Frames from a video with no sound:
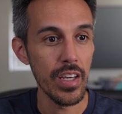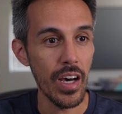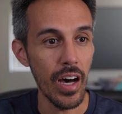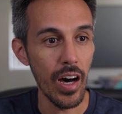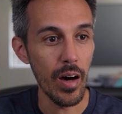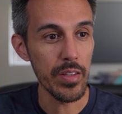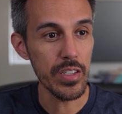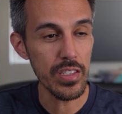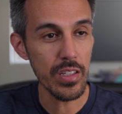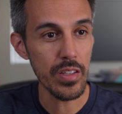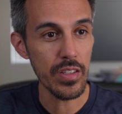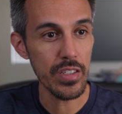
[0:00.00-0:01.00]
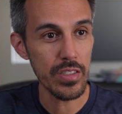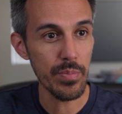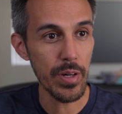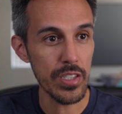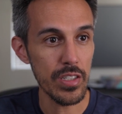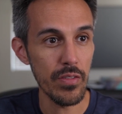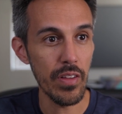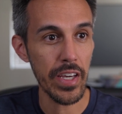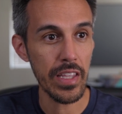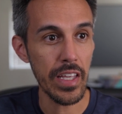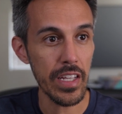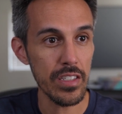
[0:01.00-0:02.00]
There's a bunch of
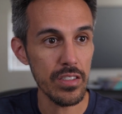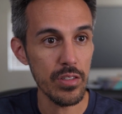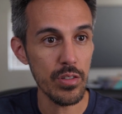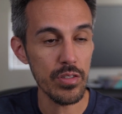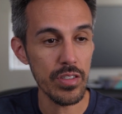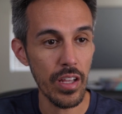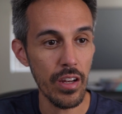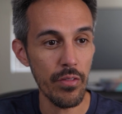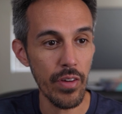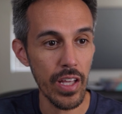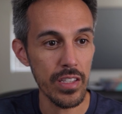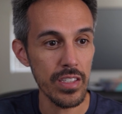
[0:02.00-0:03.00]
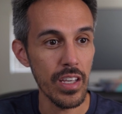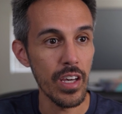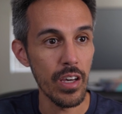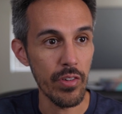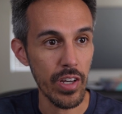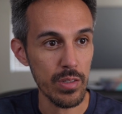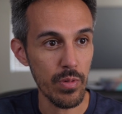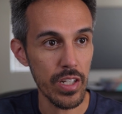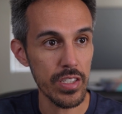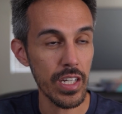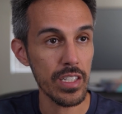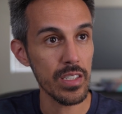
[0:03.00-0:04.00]
like latest news and events if you guys want
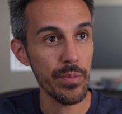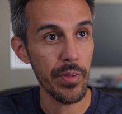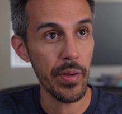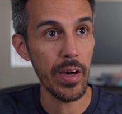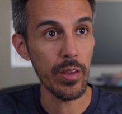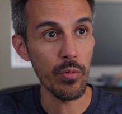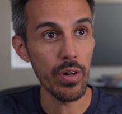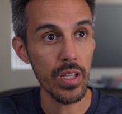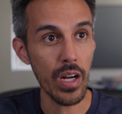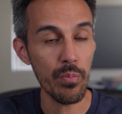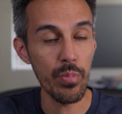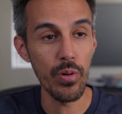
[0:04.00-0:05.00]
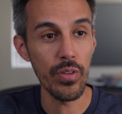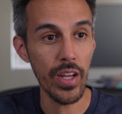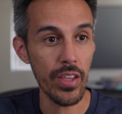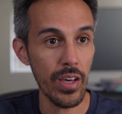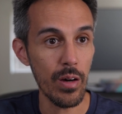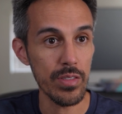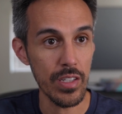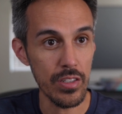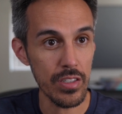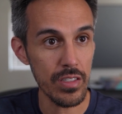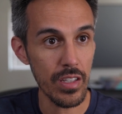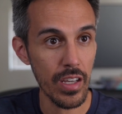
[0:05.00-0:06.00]
to check some of them out. The one that I pulled that I thought was
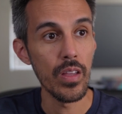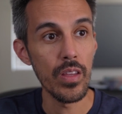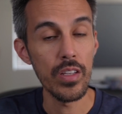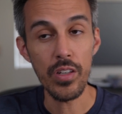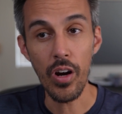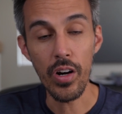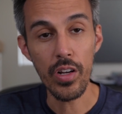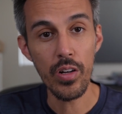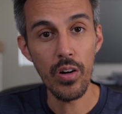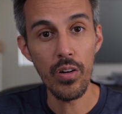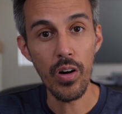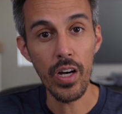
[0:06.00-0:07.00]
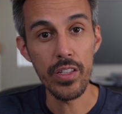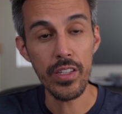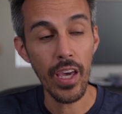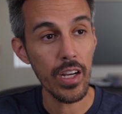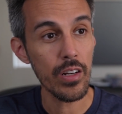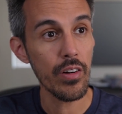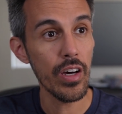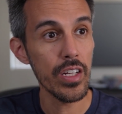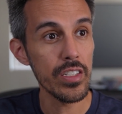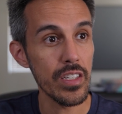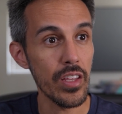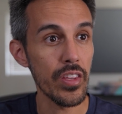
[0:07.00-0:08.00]
interesting, this article on
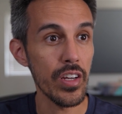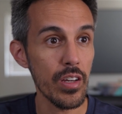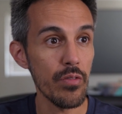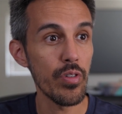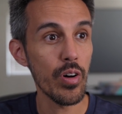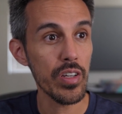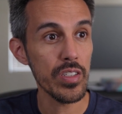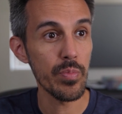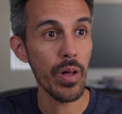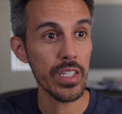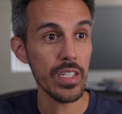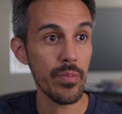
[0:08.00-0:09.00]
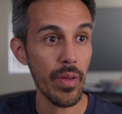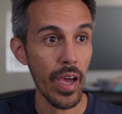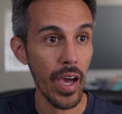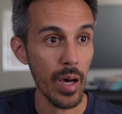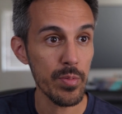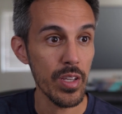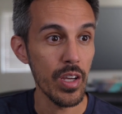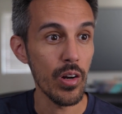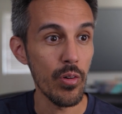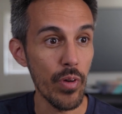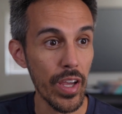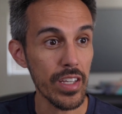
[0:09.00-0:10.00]
TechCrunch, Ethereum focused blockchain apps
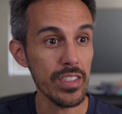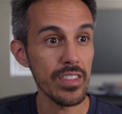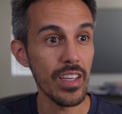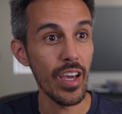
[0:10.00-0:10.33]
raised